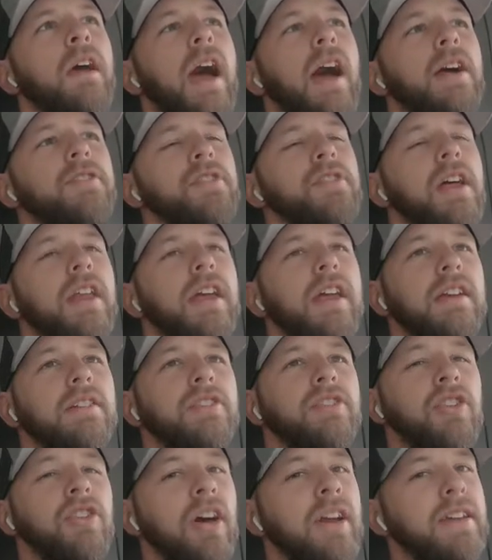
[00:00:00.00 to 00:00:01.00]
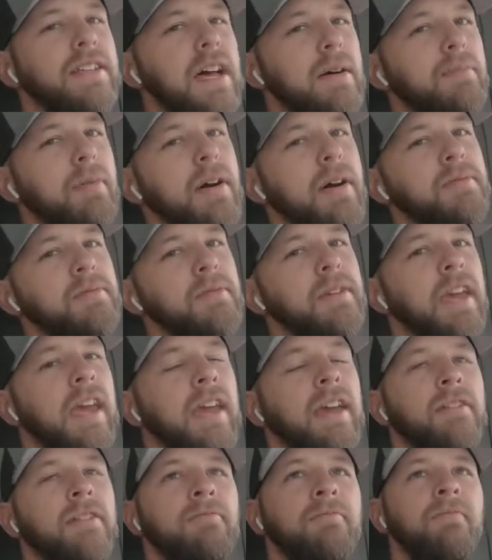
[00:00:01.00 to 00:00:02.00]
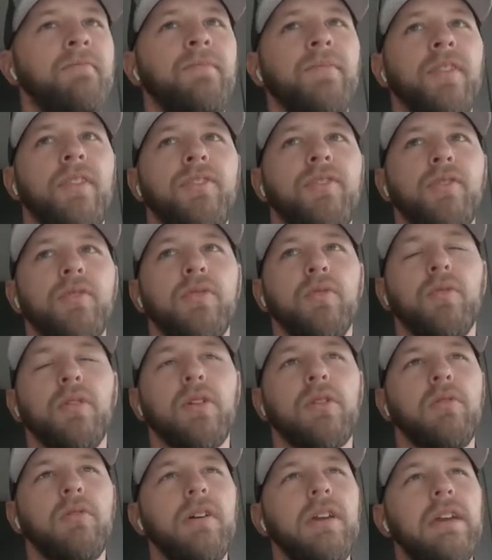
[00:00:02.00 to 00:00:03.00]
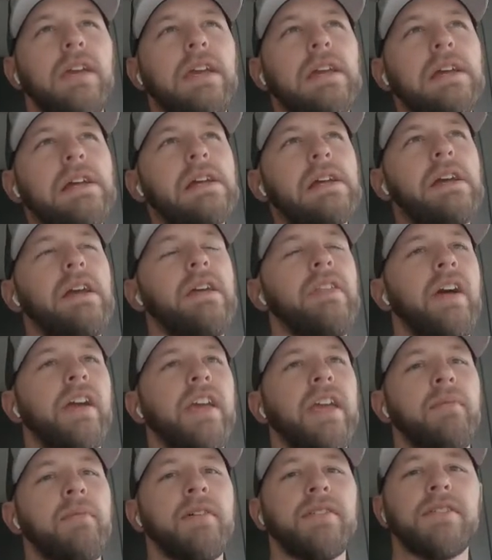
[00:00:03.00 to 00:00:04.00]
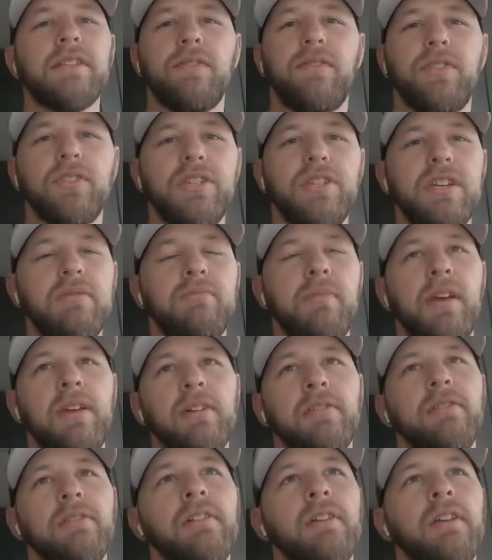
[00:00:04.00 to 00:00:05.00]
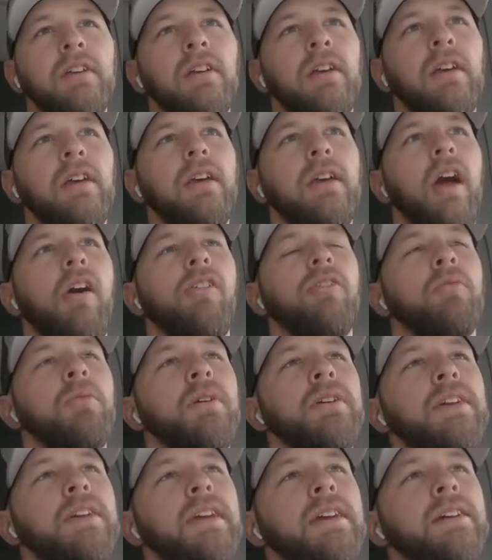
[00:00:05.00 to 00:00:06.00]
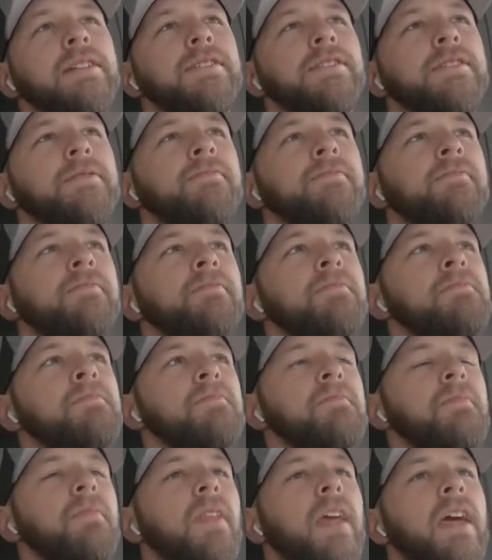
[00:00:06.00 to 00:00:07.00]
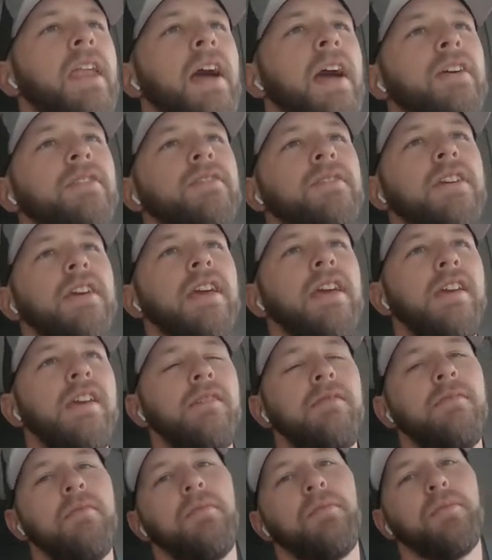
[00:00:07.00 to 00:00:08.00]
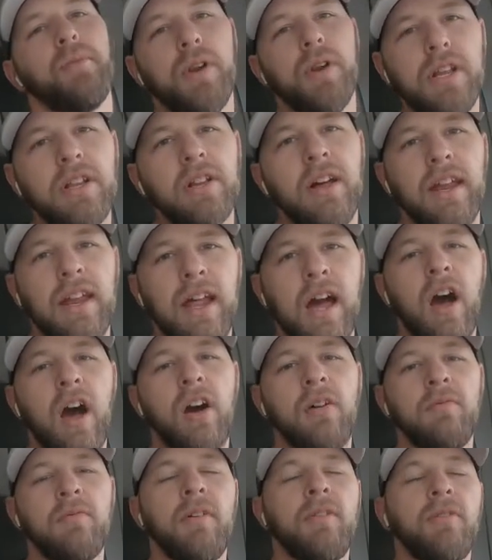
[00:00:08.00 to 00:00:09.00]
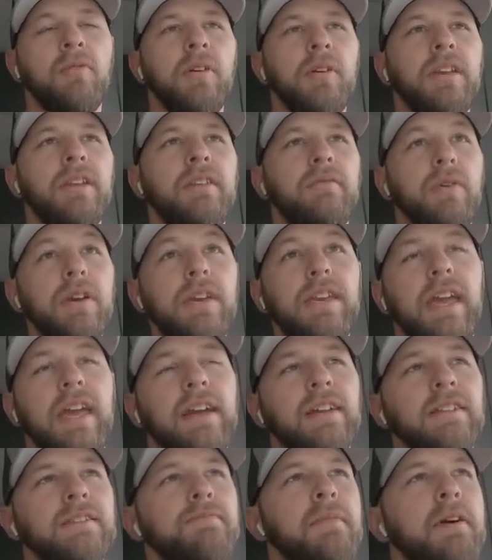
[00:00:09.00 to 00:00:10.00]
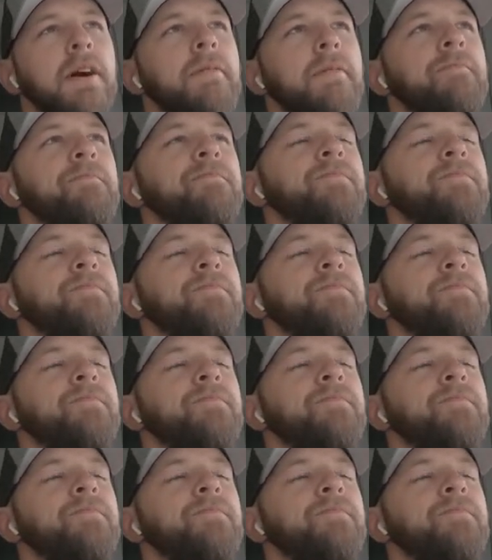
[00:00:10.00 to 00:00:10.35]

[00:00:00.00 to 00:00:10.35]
try to eat as clean as I possibly can through the work week, and I give myself a cheat meal on the weekends. And I usually eat pretty clean at home on the weekends, but